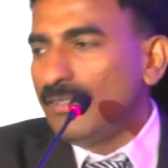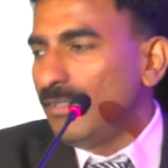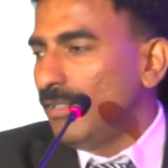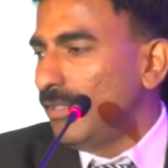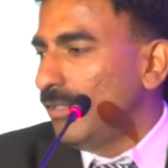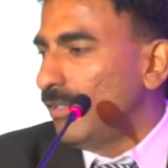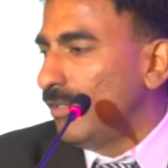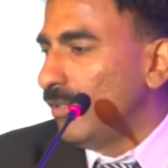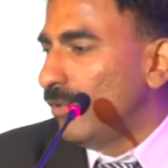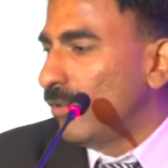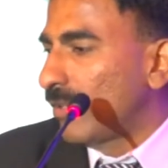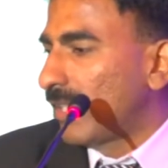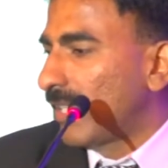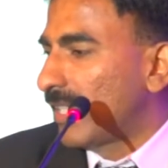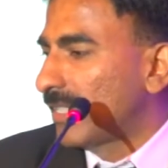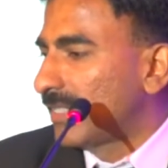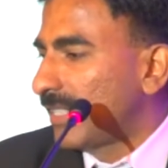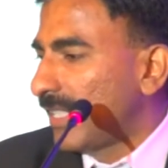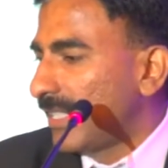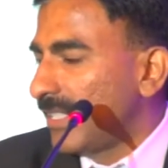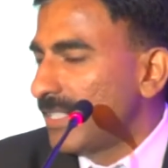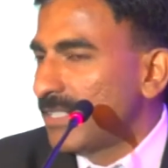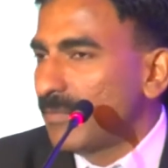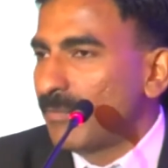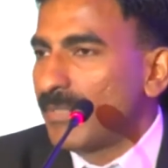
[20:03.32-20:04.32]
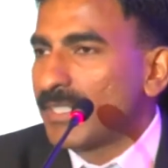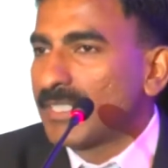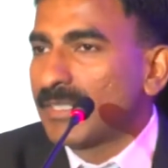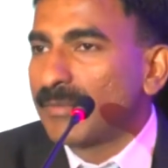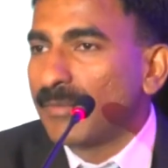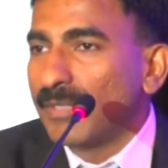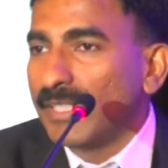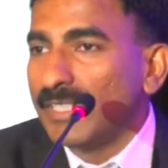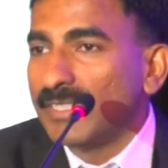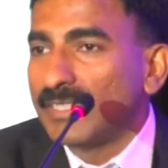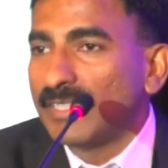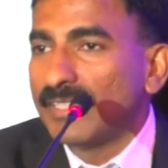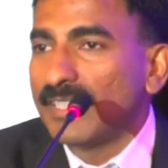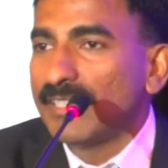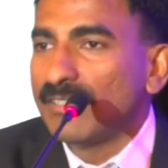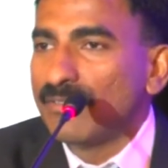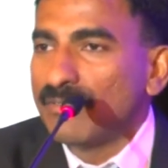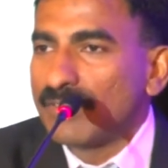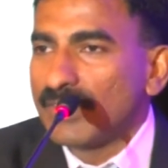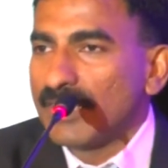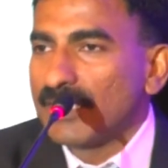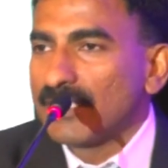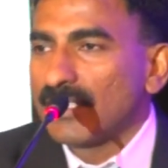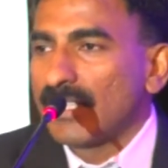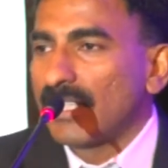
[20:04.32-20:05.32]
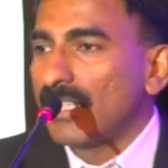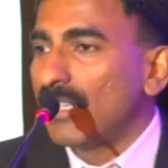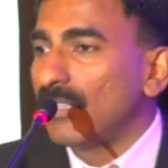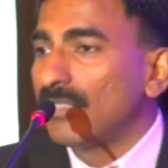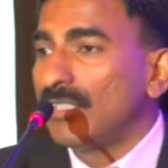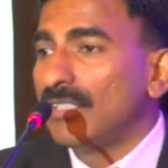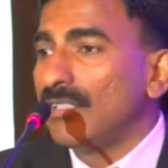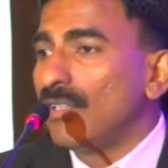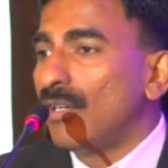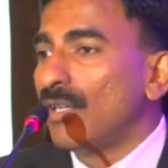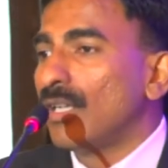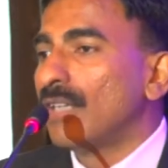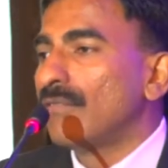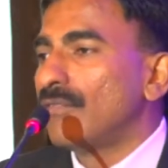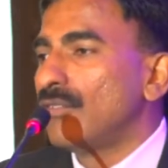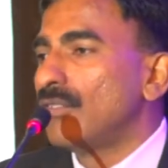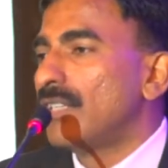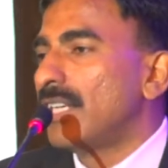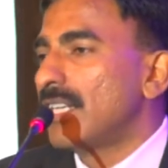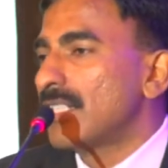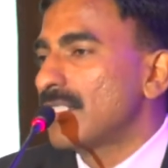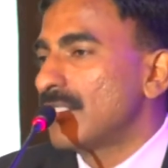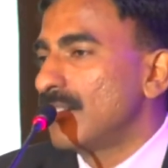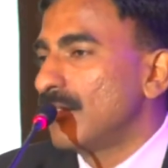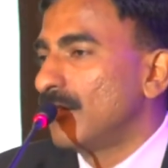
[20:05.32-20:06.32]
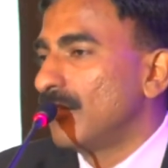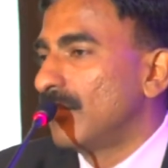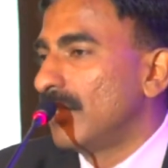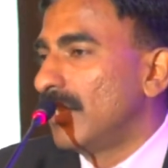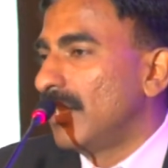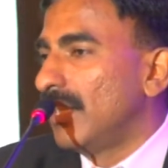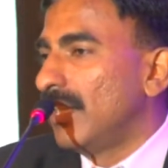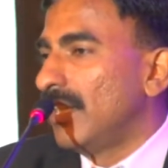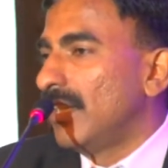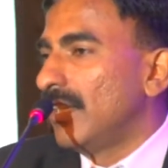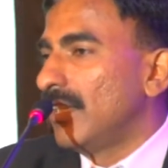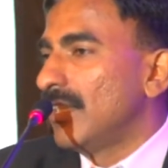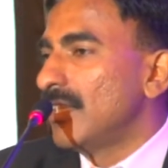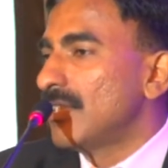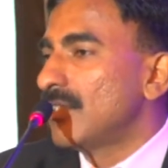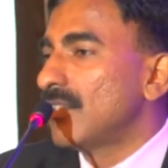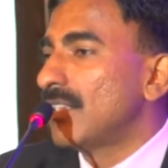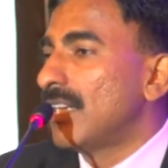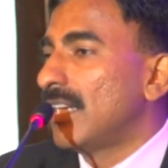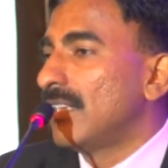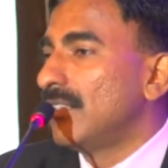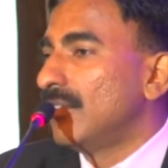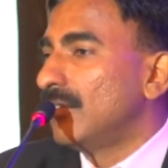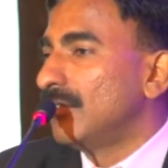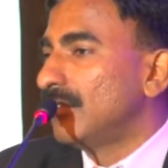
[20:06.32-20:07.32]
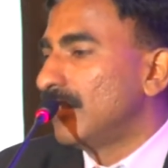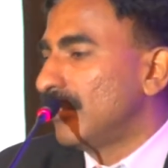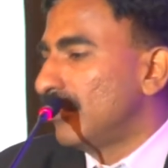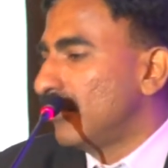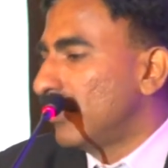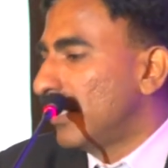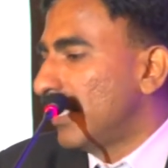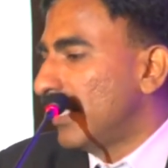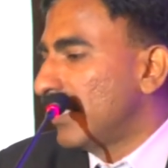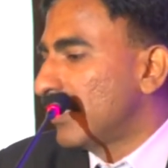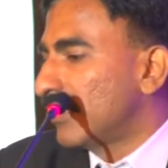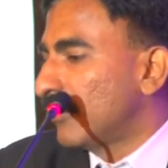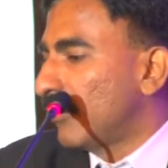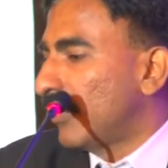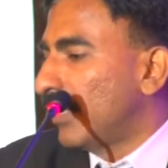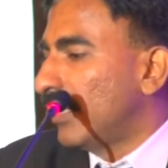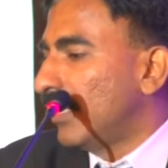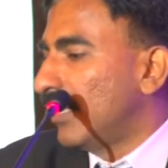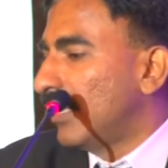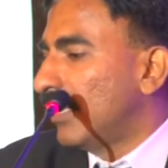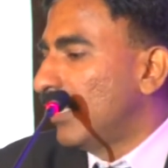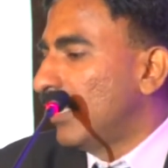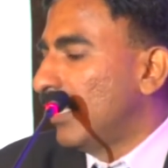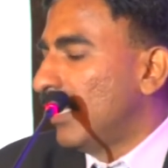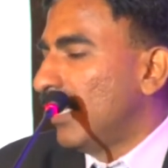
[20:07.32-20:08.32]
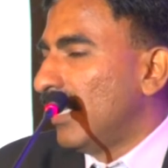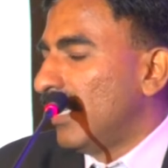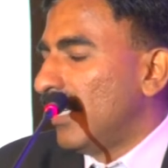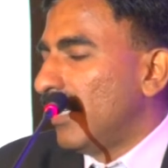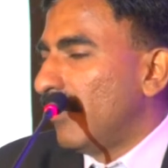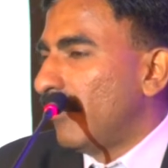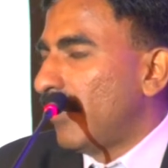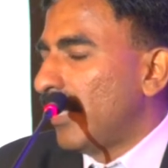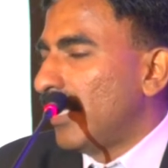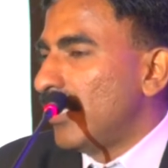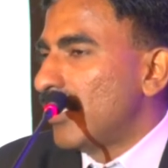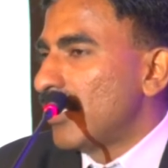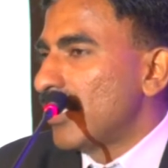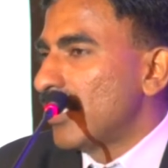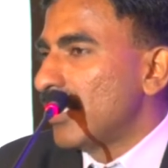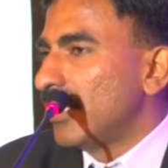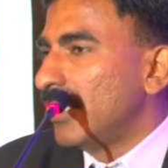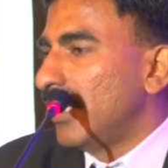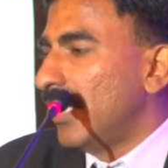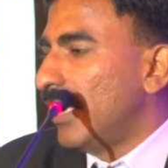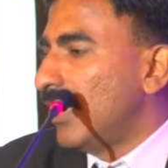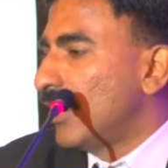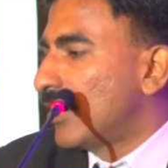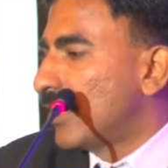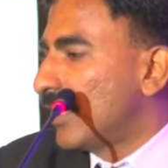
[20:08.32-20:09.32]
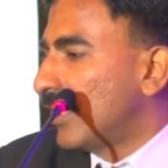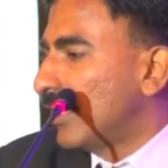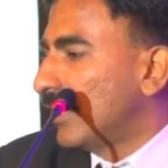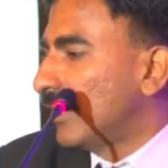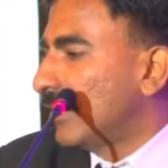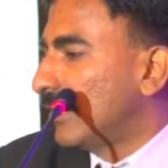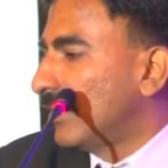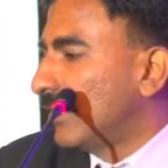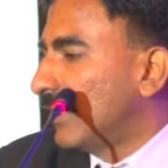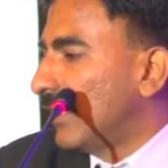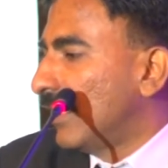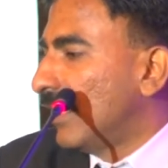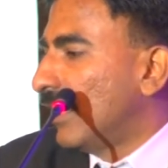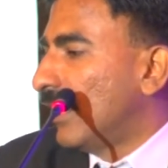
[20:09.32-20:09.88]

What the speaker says: You look at the slide, this is basically about internet usage. And I think all of you guys know. It's not unknown to you guys, whether penetration in Asia,